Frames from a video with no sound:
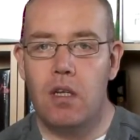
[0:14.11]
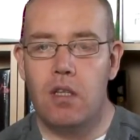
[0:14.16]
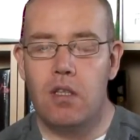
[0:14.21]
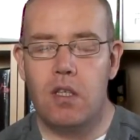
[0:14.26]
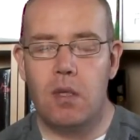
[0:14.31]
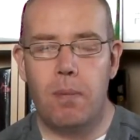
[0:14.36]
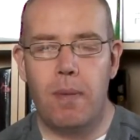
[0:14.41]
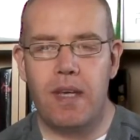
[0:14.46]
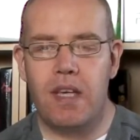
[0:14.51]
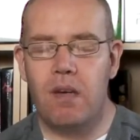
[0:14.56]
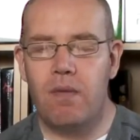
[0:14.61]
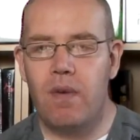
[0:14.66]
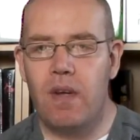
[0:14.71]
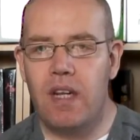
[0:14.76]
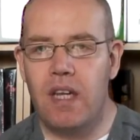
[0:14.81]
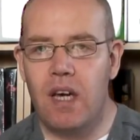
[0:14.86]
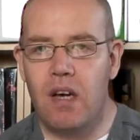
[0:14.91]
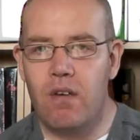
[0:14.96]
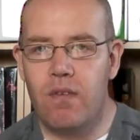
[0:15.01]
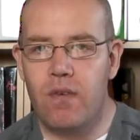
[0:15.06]
to make a
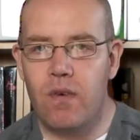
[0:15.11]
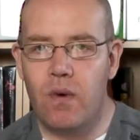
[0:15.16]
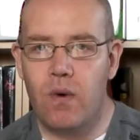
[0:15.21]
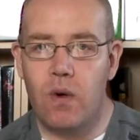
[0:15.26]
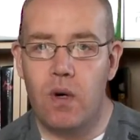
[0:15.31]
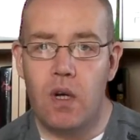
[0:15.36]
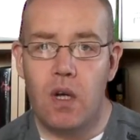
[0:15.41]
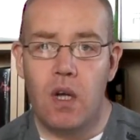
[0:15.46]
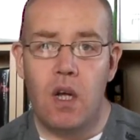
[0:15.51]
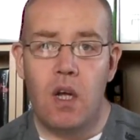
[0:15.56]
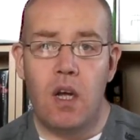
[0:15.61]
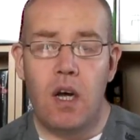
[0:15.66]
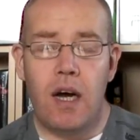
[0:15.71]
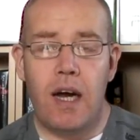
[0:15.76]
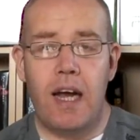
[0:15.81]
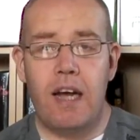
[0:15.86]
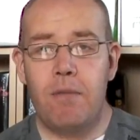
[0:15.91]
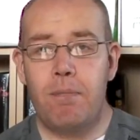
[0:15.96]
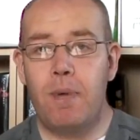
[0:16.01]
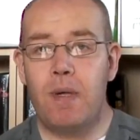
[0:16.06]
video for. I
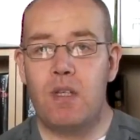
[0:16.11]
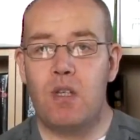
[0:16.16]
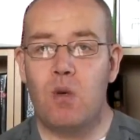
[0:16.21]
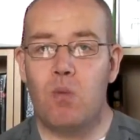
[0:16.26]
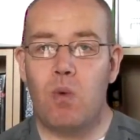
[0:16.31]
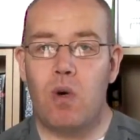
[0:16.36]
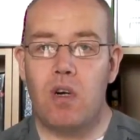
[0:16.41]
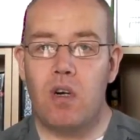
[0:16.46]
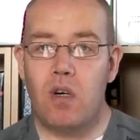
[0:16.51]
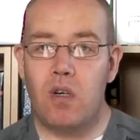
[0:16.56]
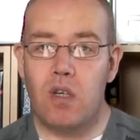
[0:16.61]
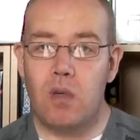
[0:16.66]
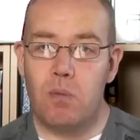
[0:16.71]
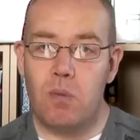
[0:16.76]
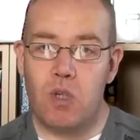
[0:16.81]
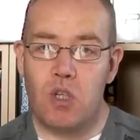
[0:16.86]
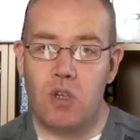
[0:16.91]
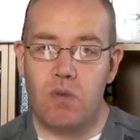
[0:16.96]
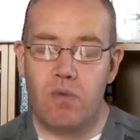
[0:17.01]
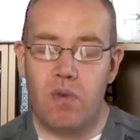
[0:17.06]
have picked up one item
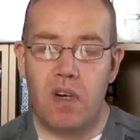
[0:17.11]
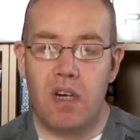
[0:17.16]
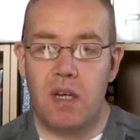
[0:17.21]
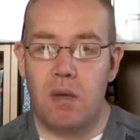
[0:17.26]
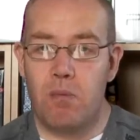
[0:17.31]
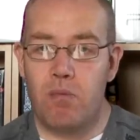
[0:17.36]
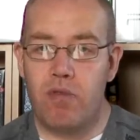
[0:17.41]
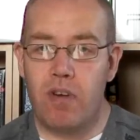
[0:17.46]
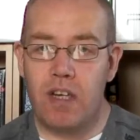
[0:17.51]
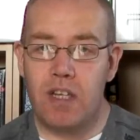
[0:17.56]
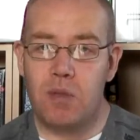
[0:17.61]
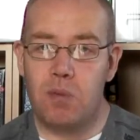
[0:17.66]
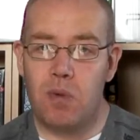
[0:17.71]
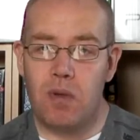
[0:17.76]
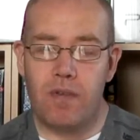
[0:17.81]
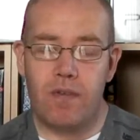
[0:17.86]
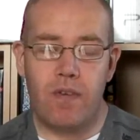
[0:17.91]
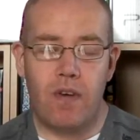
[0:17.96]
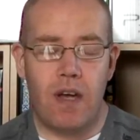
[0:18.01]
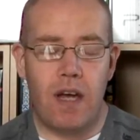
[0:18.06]
which I've really impressed
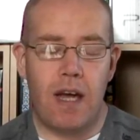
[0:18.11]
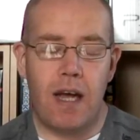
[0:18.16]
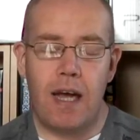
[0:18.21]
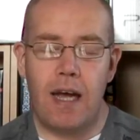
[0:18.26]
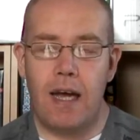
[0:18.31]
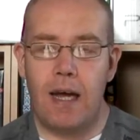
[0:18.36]
with.